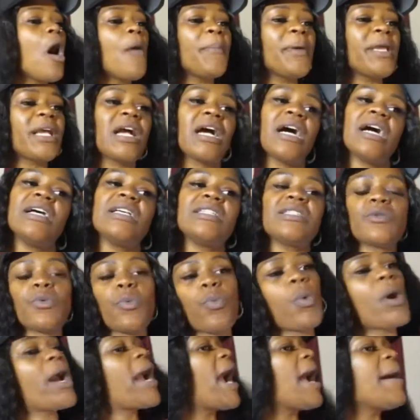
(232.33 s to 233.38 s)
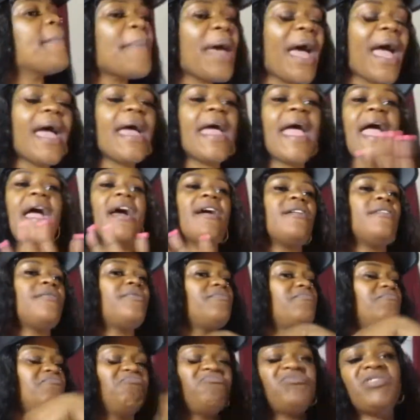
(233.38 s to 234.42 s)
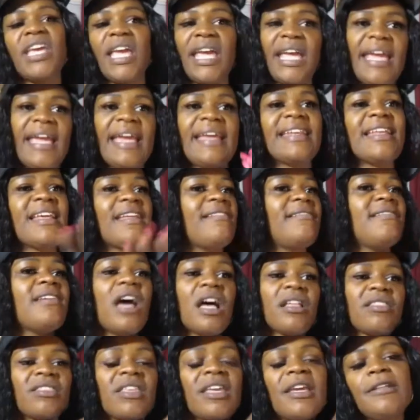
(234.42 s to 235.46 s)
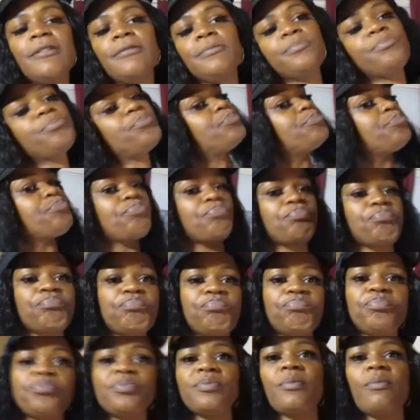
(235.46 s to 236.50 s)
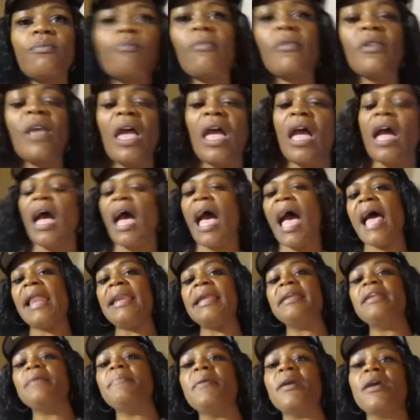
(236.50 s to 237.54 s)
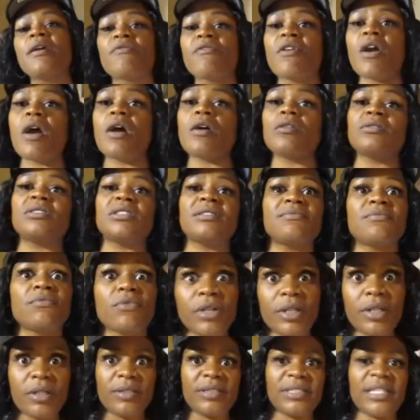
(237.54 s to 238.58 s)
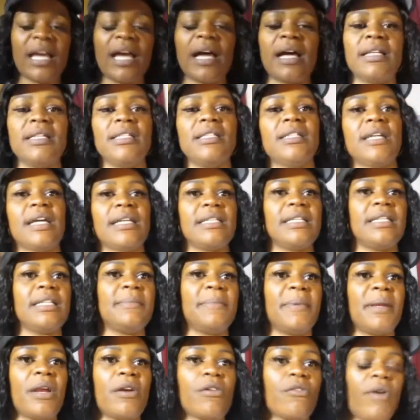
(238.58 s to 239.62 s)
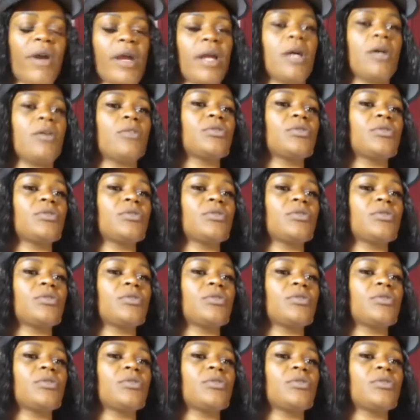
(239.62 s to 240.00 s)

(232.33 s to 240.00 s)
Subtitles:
because where I'm at have dead nothing. I need to be around some real talent. I need to be around